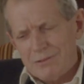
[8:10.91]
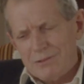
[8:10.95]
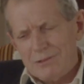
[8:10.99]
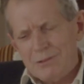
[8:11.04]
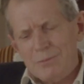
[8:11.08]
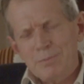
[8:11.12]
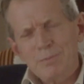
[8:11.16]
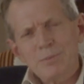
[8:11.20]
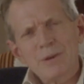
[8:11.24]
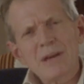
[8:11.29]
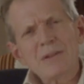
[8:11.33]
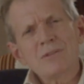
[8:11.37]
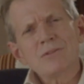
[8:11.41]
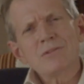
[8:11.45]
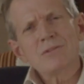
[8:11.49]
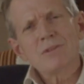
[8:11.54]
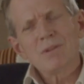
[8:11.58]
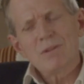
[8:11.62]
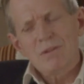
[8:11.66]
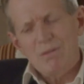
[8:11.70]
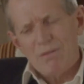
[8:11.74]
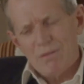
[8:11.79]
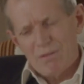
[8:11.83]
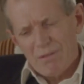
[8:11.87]
depressed,
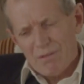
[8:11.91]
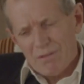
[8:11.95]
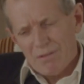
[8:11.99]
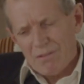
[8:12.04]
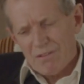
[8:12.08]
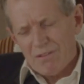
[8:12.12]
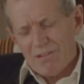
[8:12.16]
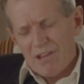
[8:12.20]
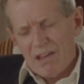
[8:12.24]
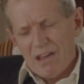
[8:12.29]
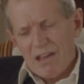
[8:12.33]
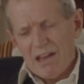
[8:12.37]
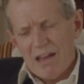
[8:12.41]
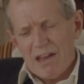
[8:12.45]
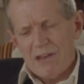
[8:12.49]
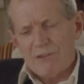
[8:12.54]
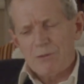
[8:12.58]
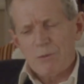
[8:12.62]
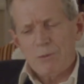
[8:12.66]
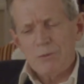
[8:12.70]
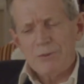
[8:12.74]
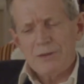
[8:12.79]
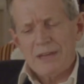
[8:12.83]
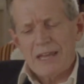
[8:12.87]

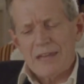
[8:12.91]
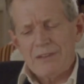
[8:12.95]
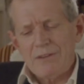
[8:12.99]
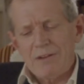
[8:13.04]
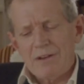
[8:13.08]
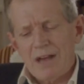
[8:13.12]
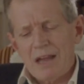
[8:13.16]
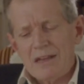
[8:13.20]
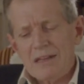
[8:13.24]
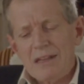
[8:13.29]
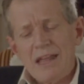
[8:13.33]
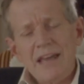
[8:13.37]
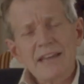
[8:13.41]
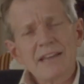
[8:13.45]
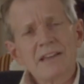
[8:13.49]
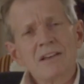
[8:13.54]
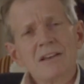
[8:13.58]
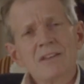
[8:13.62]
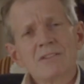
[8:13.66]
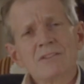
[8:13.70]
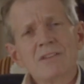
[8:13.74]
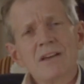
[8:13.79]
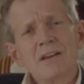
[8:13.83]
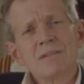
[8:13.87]
and altogether unlike
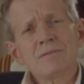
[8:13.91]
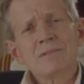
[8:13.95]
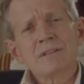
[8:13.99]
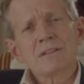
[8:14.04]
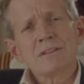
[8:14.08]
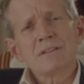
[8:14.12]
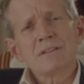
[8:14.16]
herself.